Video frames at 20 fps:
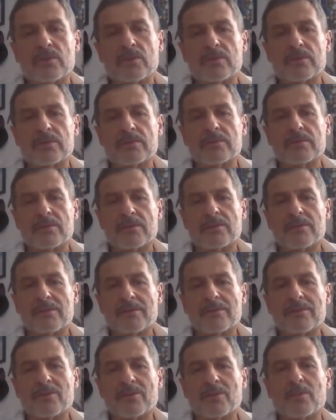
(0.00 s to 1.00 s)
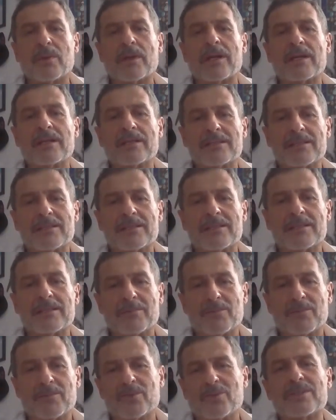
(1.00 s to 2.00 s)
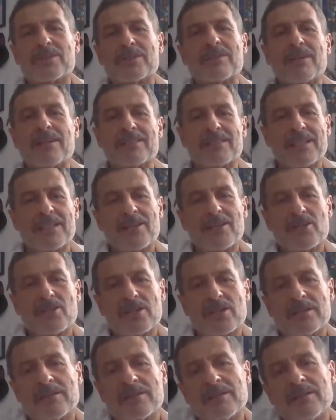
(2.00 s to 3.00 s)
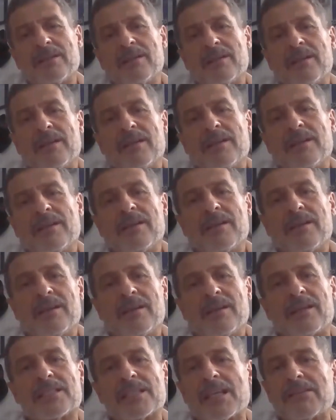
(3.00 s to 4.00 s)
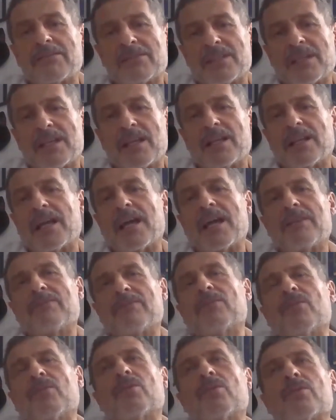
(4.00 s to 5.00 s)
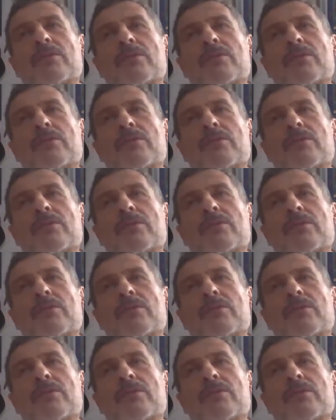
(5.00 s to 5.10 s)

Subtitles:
them to bring them to civilization and save their life.